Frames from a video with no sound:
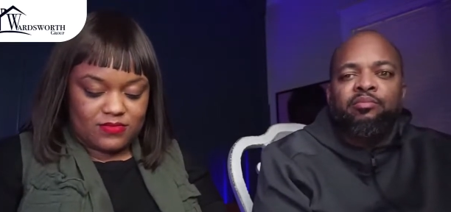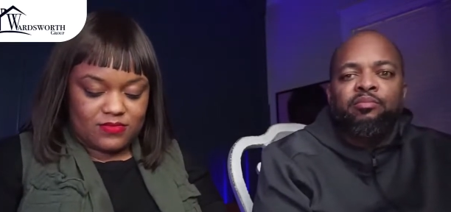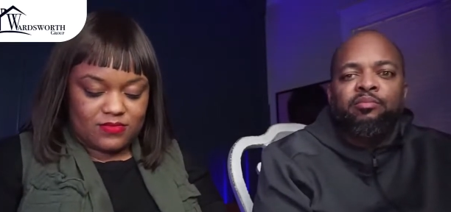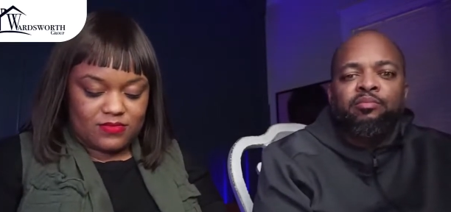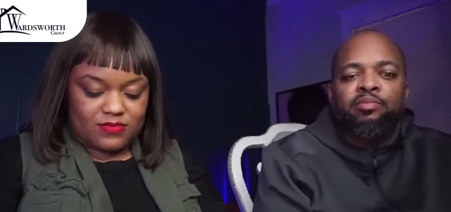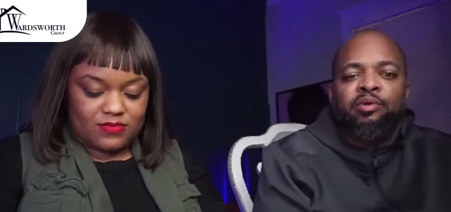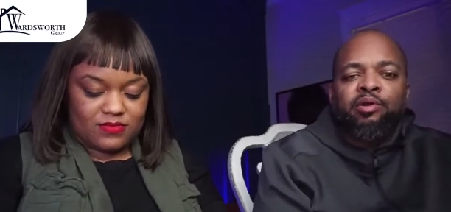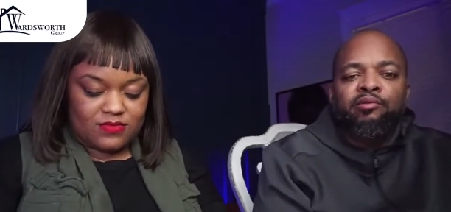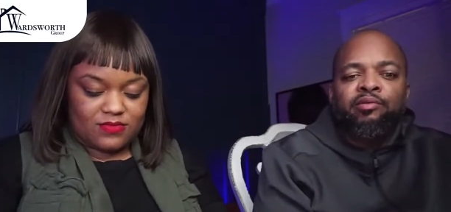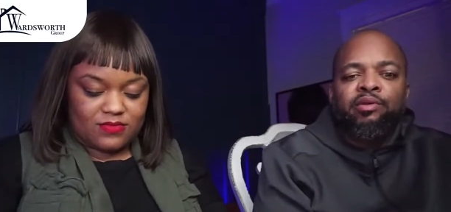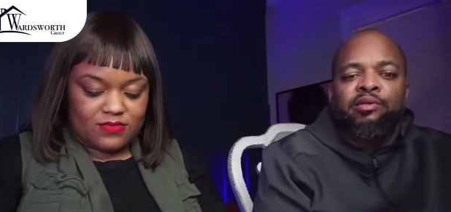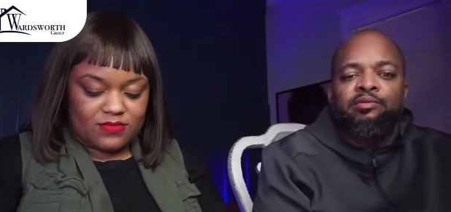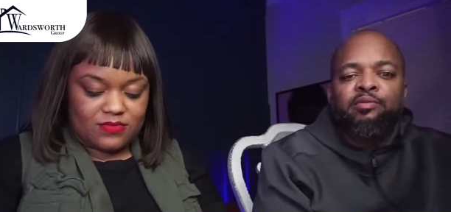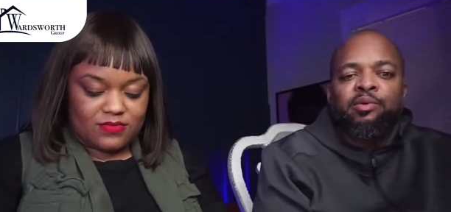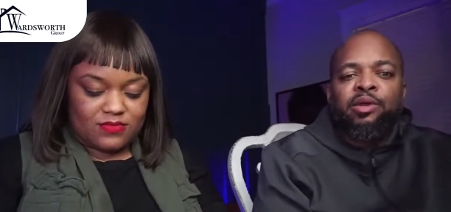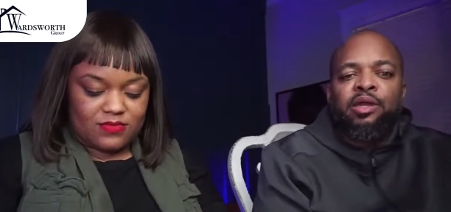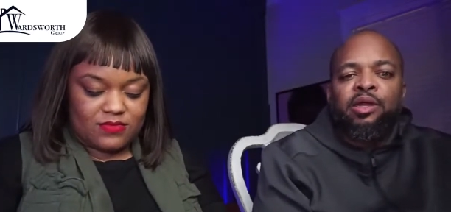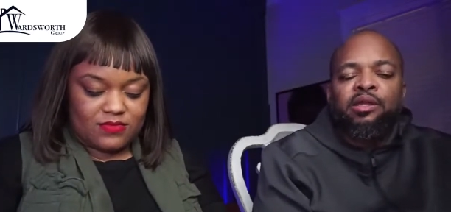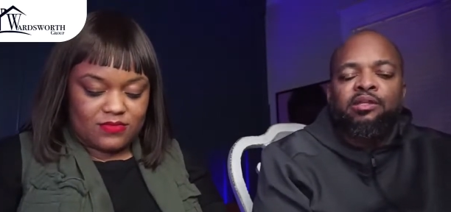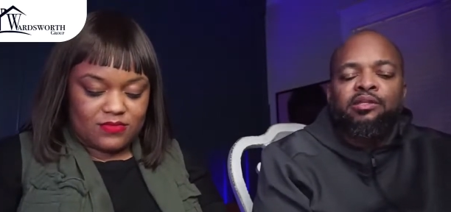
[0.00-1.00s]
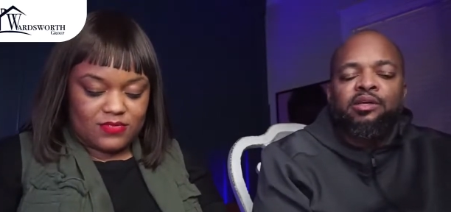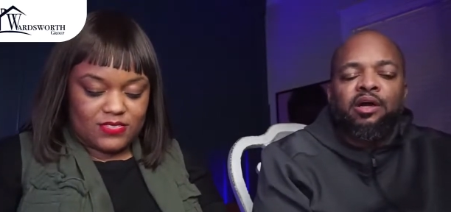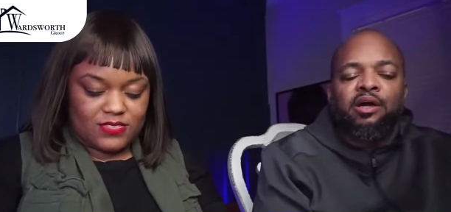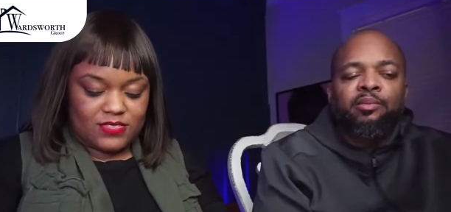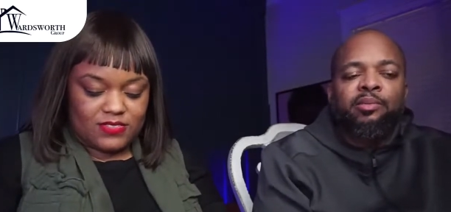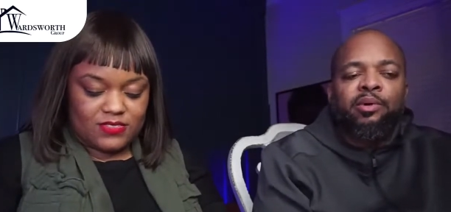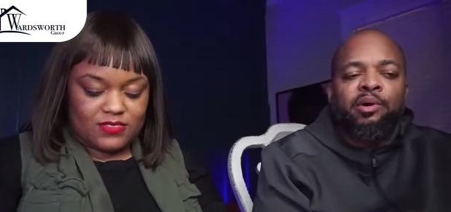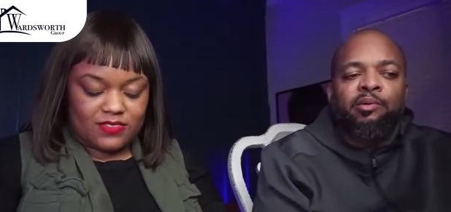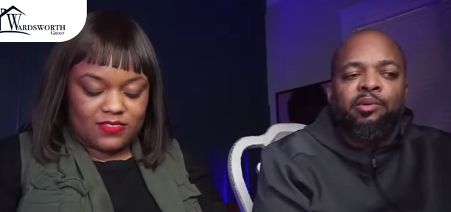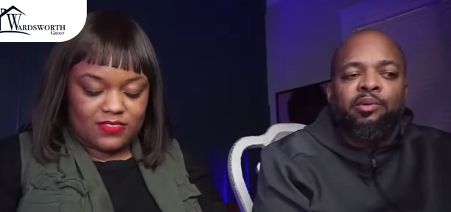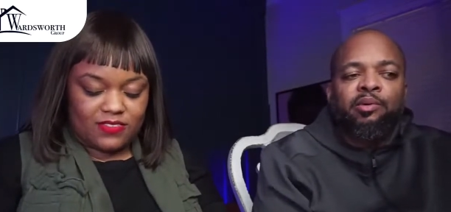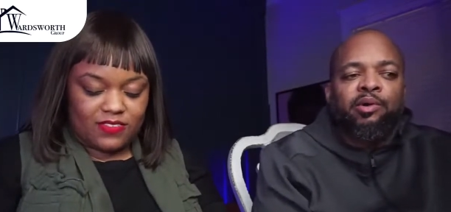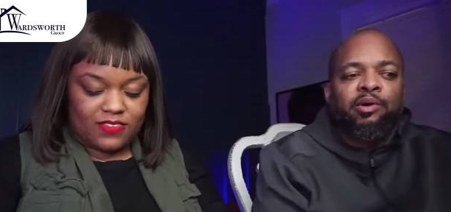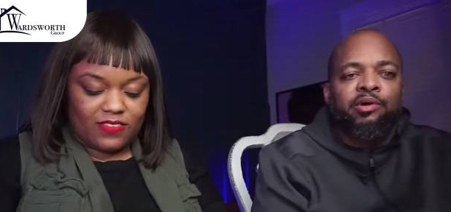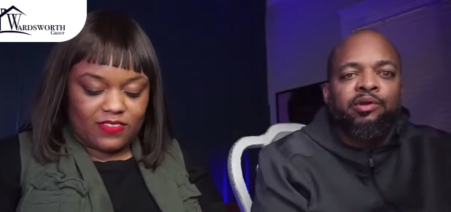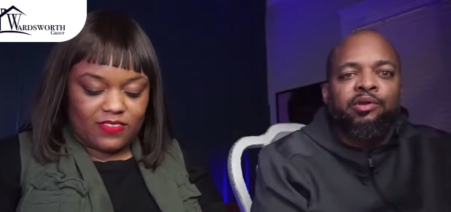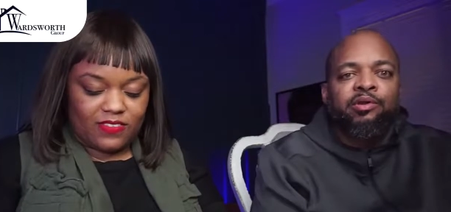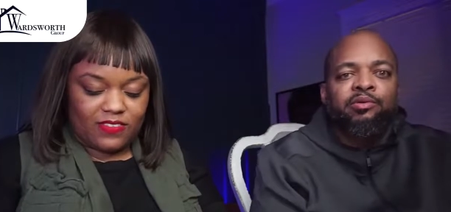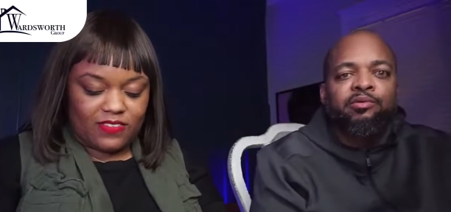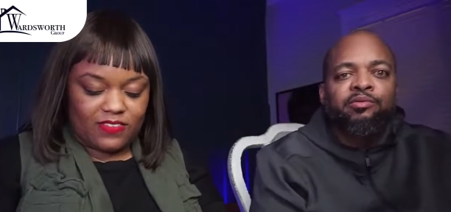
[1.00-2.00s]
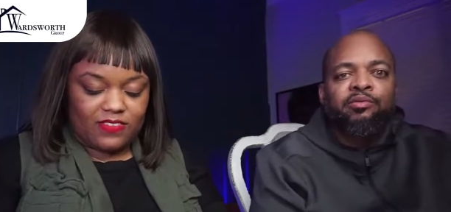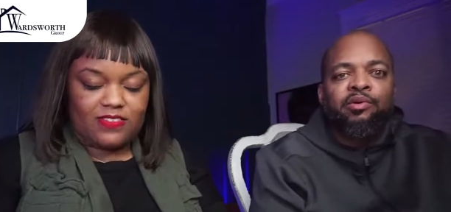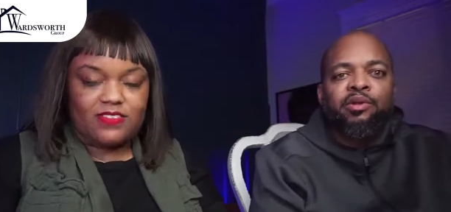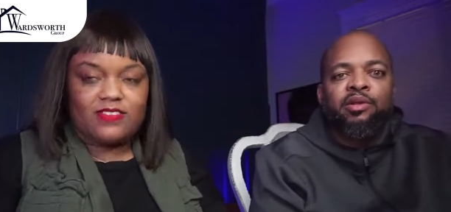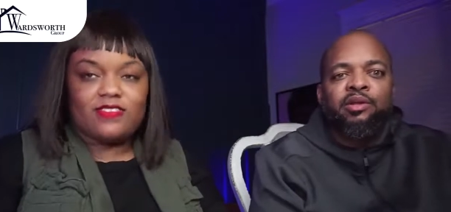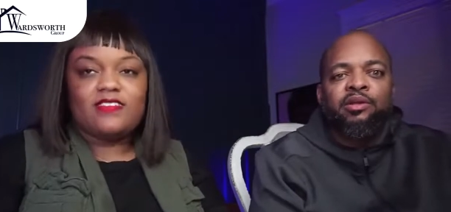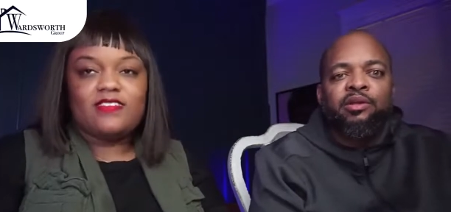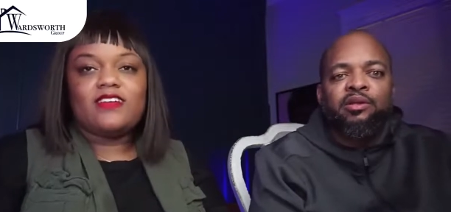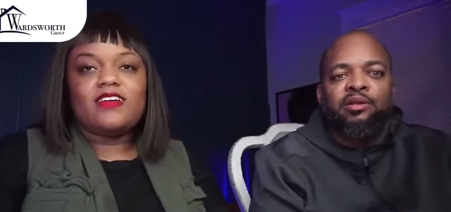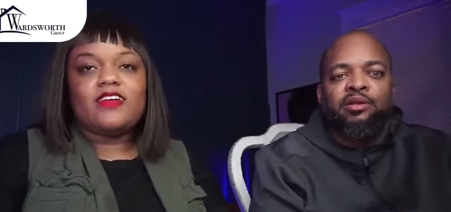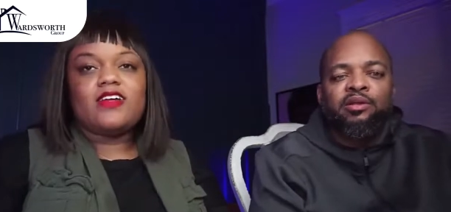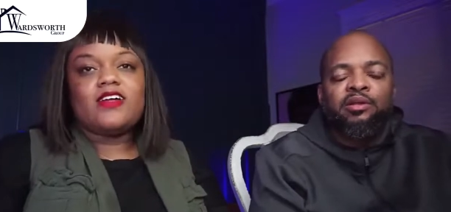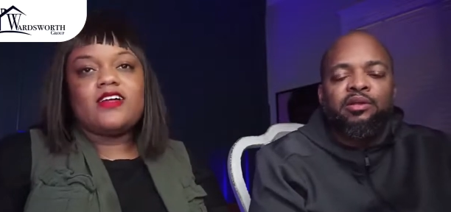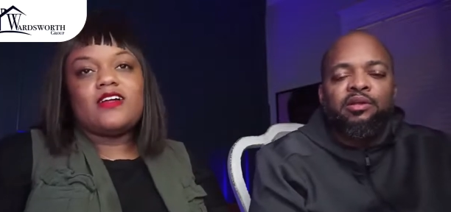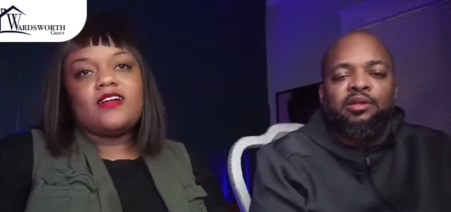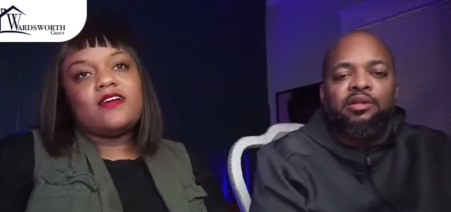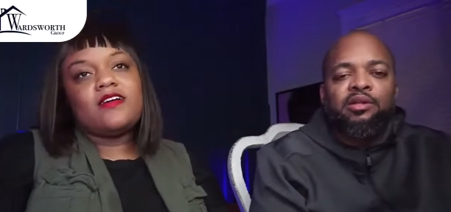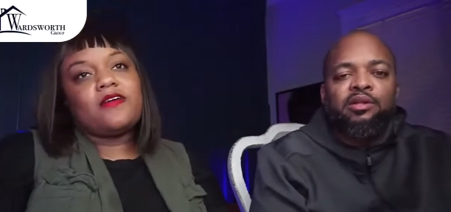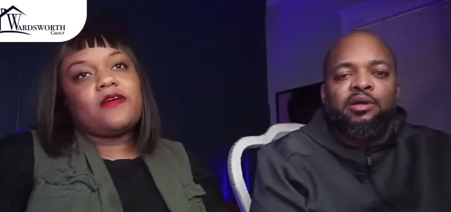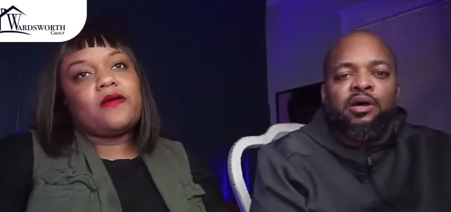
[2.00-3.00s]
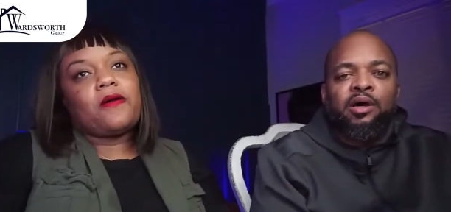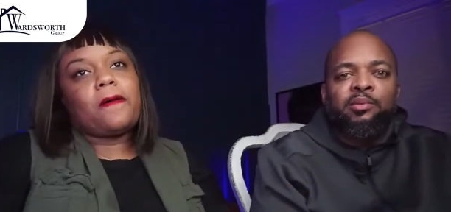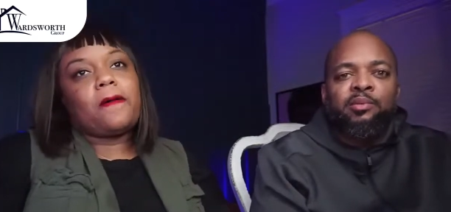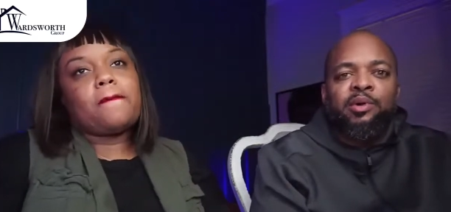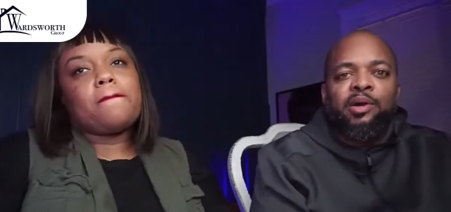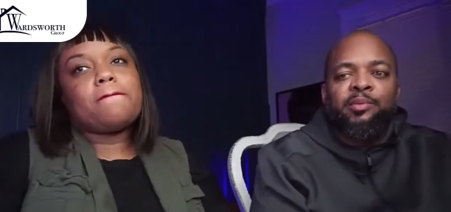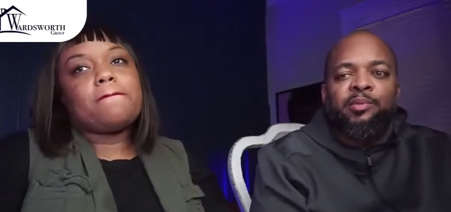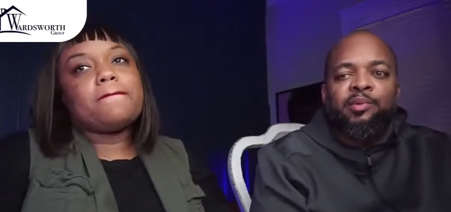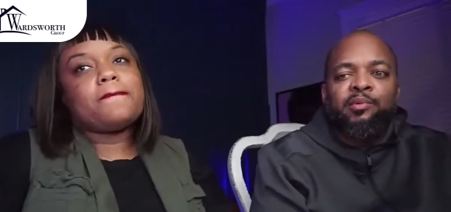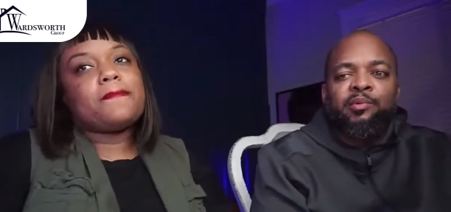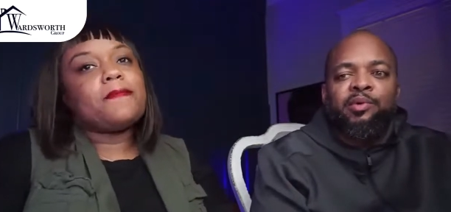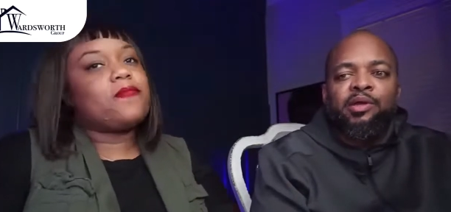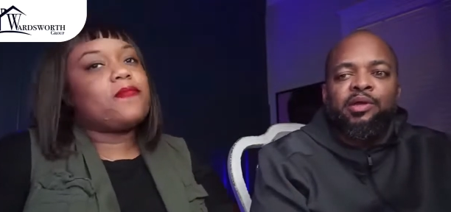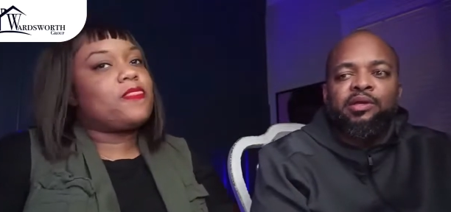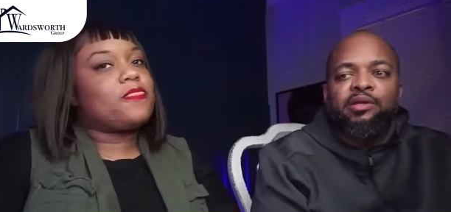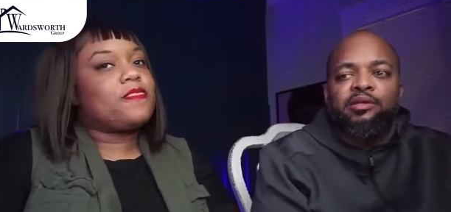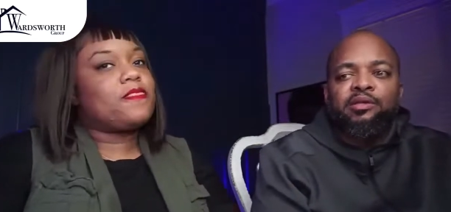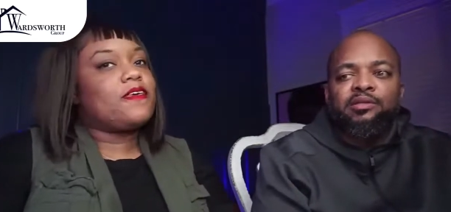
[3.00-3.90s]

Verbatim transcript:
Speaker 1: previous week and talk about what we're gonna do for the the upcoming week.